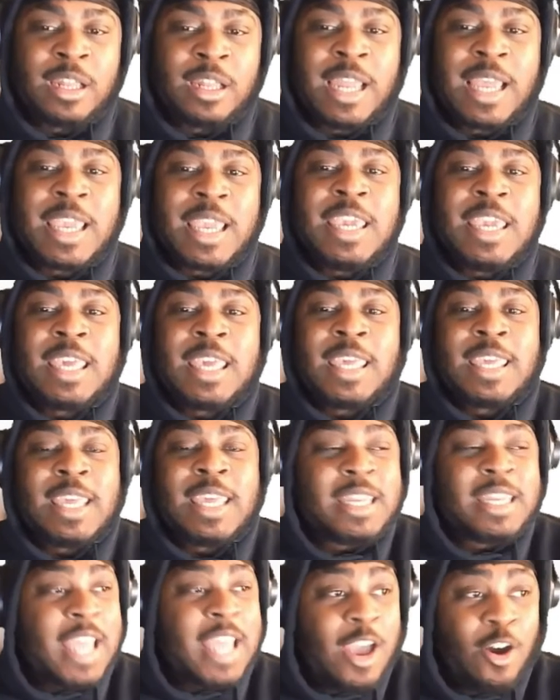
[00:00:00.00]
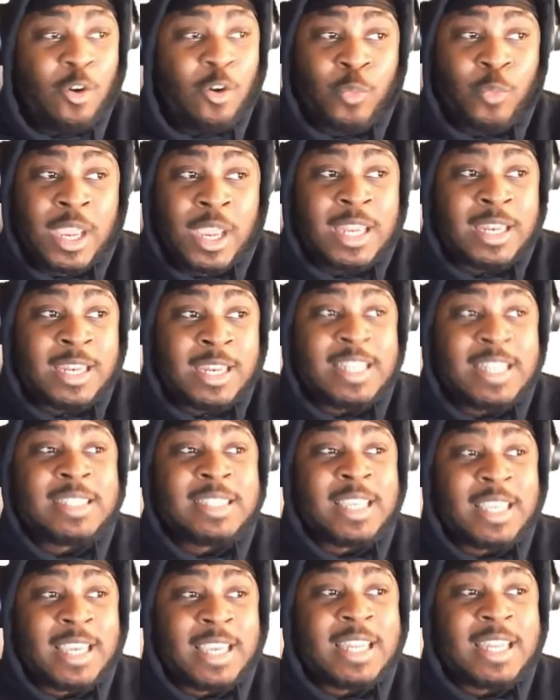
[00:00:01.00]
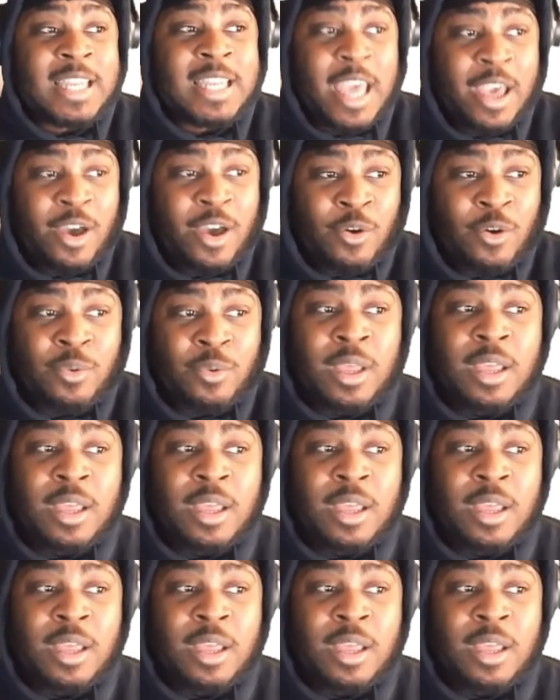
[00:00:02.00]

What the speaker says: Like, he can get down when he needs to get down.